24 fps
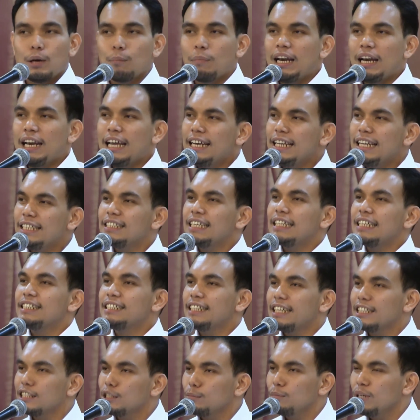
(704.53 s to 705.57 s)
But, ladies and
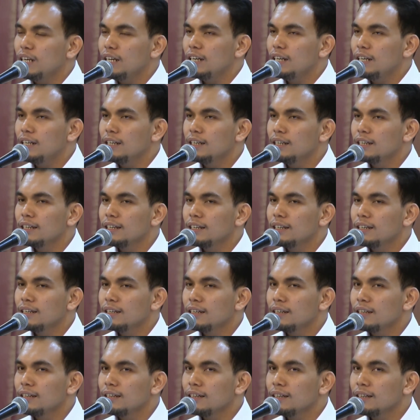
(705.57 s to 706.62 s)
gentlemen,
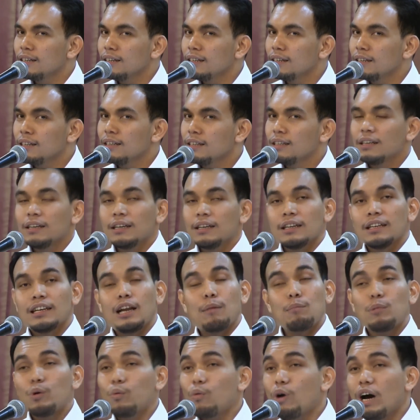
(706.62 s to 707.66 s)

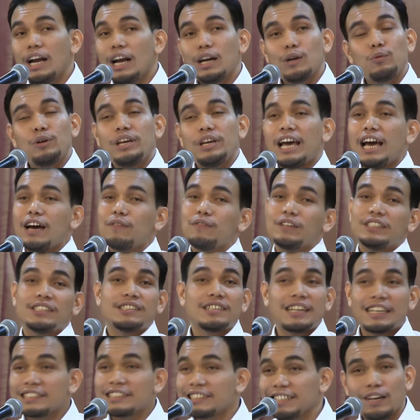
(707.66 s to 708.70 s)
number one, we have a
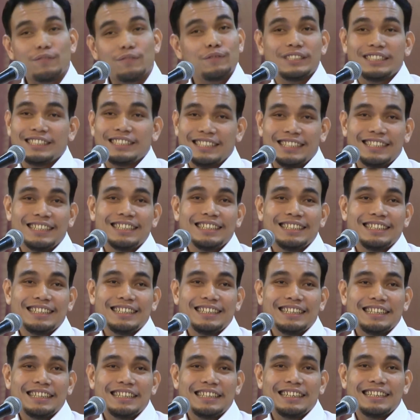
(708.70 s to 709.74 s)
trust deficit.
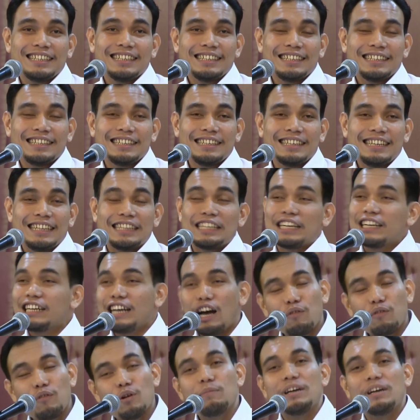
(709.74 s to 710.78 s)
The
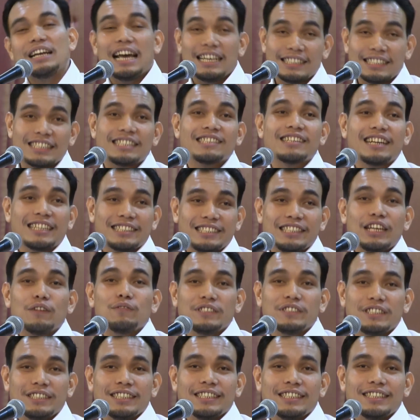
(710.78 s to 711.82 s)
government has a trust
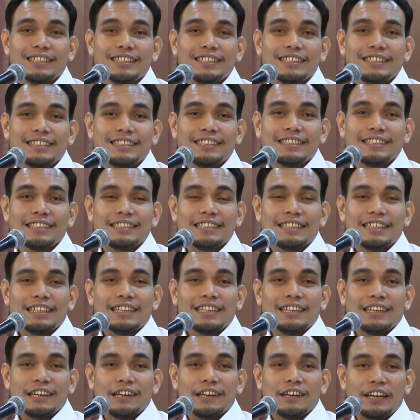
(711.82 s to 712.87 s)
deficit.
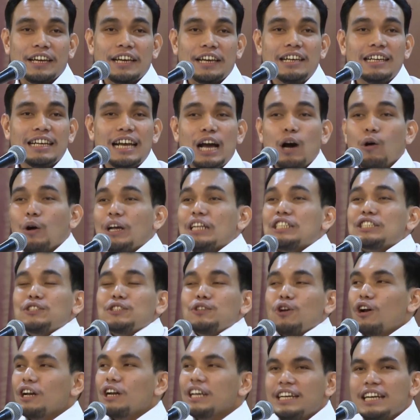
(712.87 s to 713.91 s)
Okay? It's
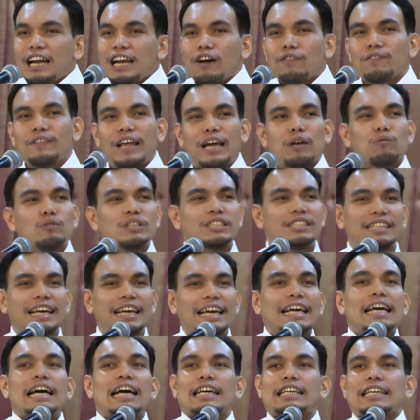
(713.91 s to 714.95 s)
not enough that we
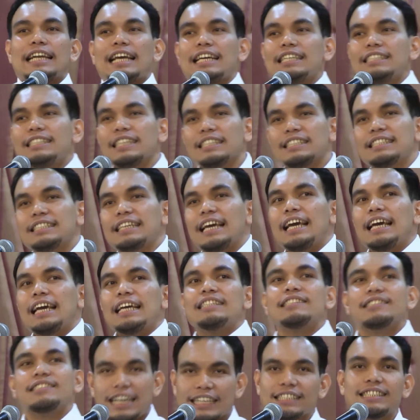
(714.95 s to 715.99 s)
say, they just
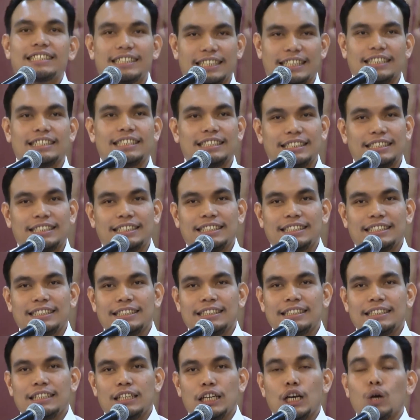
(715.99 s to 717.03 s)
say, trust
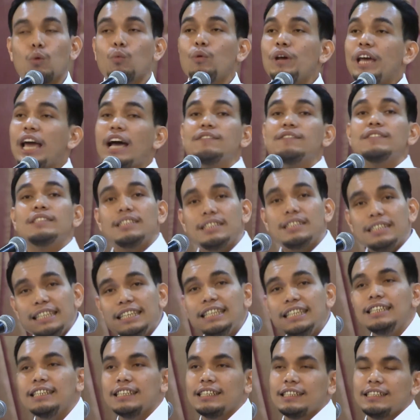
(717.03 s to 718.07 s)
us. We have
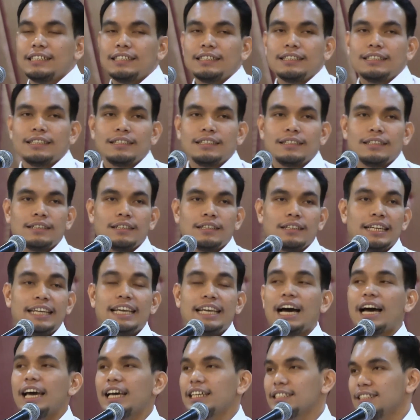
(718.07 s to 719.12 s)
seen
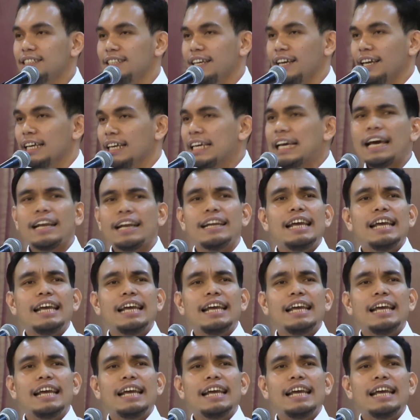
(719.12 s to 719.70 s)
the ISA.